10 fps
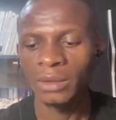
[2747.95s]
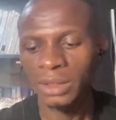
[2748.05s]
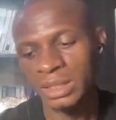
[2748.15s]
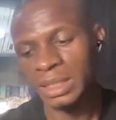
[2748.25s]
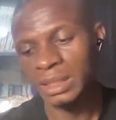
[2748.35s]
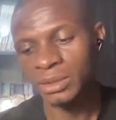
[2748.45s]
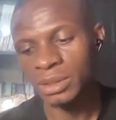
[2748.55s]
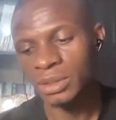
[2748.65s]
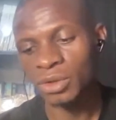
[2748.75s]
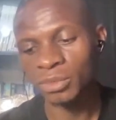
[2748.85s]
these are
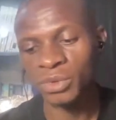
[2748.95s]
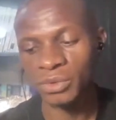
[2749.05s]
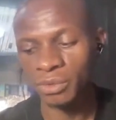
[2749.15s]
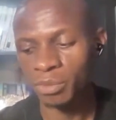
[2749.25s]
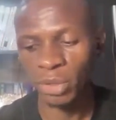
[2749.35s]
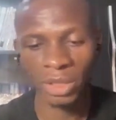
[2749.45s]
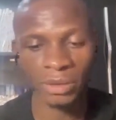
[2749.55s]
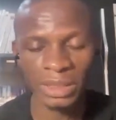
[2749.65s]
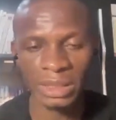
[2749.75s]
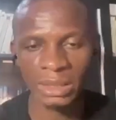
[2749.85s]
the top
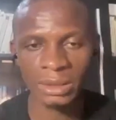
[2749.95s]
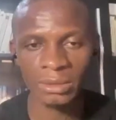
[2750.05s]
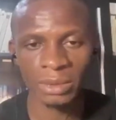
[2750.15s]
priorities